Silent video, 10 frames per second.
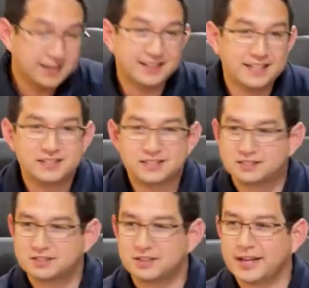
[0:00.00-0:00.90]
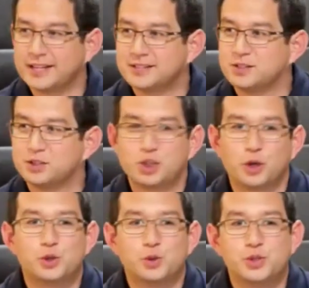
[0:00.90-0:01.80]
in this, I guess,
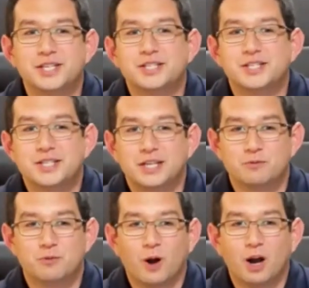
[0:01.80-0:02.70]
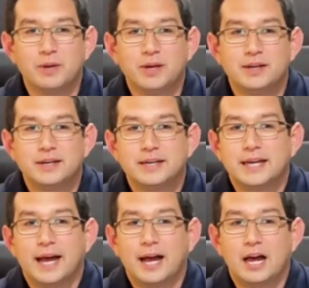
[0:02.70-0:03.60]
social distancing environment,
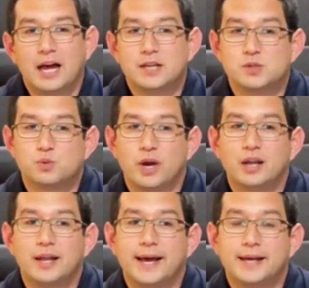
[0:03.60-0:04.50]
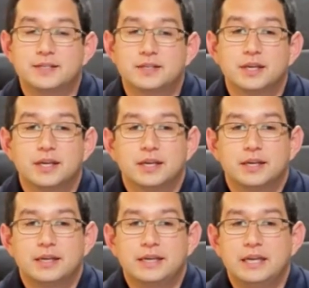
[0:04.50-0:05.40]
as well as
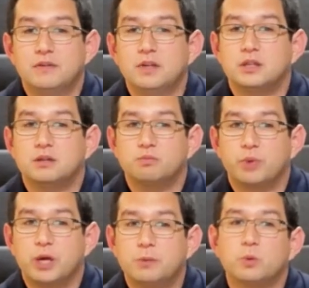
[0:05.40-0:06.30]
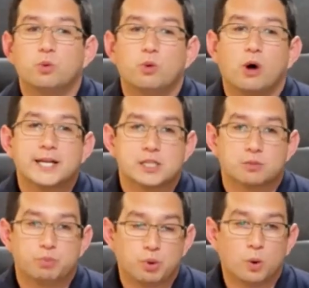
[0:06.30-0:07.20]
giving people the right
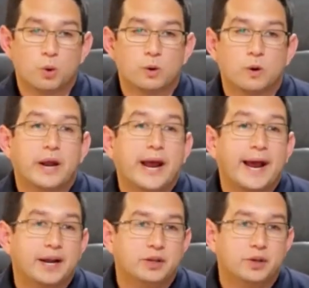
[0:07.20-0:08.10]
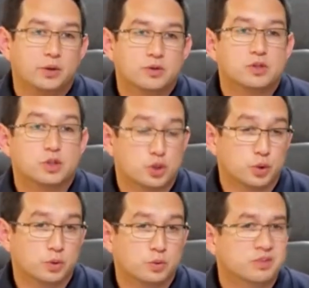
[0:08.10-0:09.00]
support on how to use the
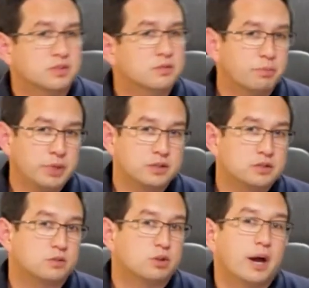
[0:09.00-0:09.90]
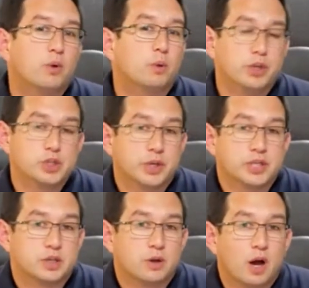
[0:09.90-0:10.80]
tools, a bit like what we're
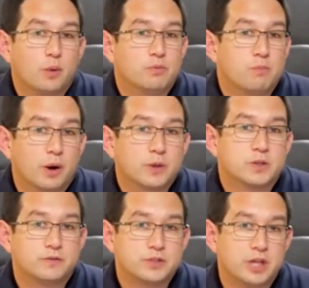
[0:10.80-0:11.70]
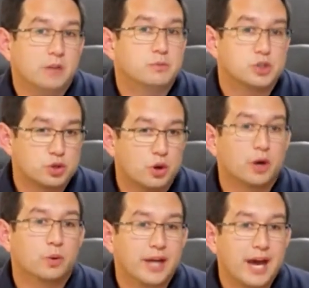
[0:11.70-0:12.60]
doing tonight with Microsoft Teams, and
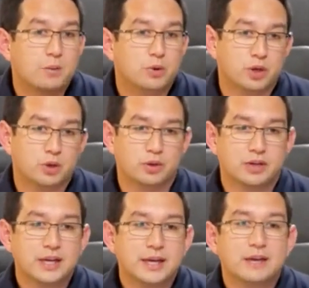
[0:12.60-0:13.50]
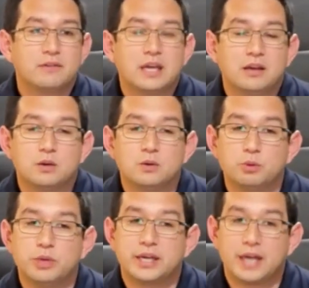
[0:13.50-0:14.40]
trying to enable you and get you a
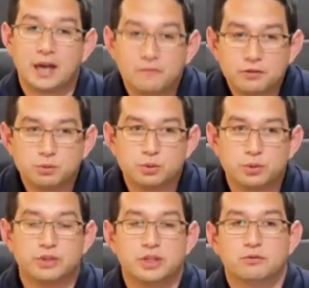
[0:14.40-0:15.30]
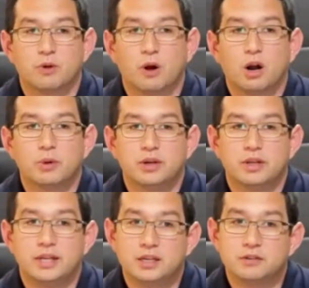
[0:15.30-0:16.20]
little bit comfortable with the
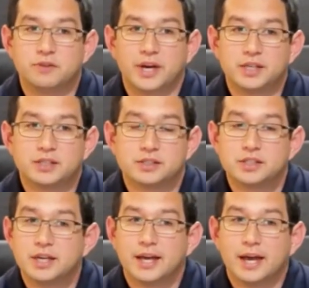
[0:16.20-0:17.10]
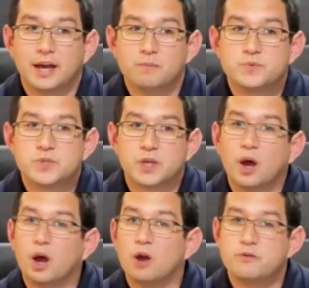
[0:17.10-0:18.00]
environment and the interface.
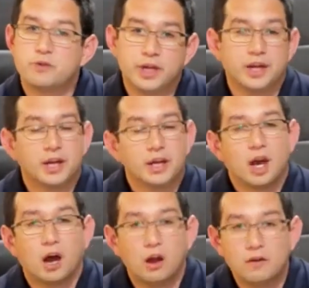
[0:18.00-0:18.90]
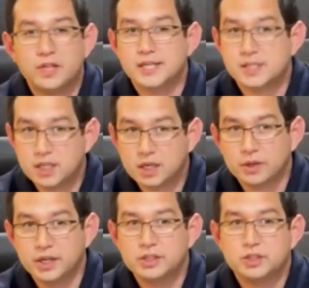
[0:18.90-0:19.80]
So hopefully over this
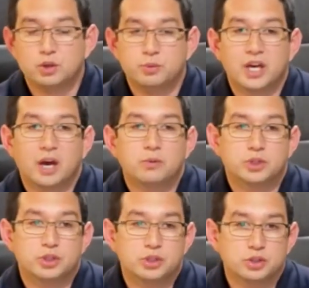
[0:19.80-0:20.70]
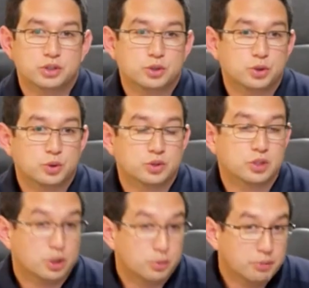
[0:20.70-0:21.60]
series, you'll be able to use the tools
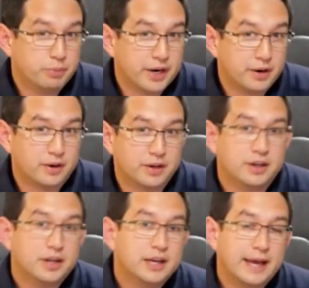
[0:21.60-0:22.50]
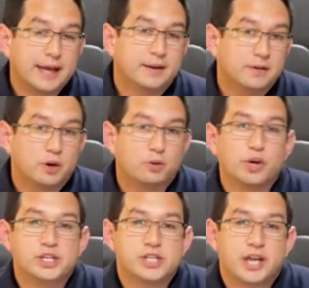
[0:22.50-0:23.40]
a little bit better and
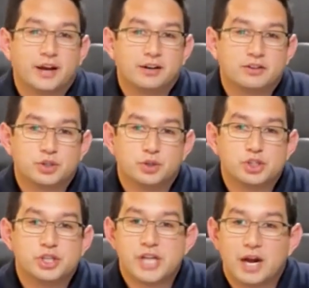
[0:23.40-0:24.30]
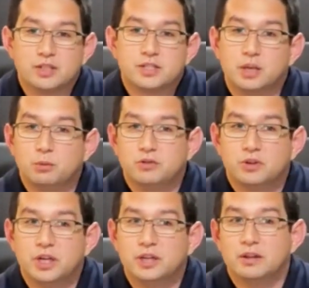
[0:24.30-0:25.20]
reach out to Jared's team
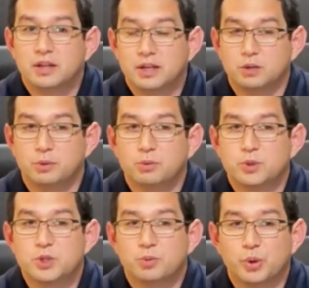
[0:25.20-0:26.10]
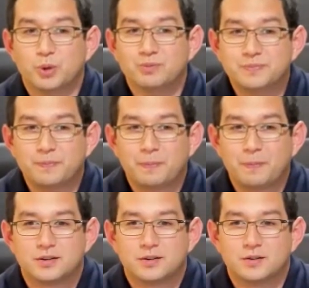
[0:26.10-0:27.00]
if you need a little bit more support.
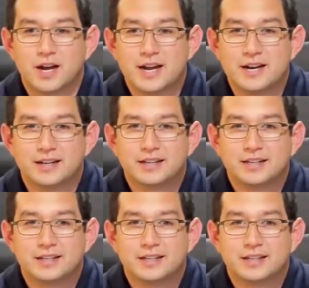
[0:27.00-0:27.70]
Right.